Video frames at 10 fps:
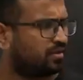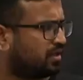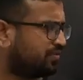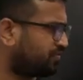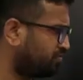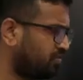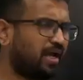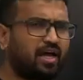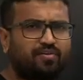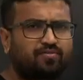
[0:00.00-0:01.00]
If
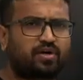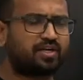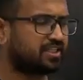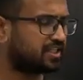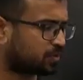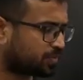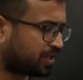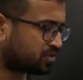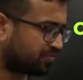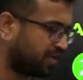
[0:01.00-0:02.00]
I have got a teaching
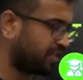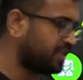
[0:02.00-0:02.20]
experience of 10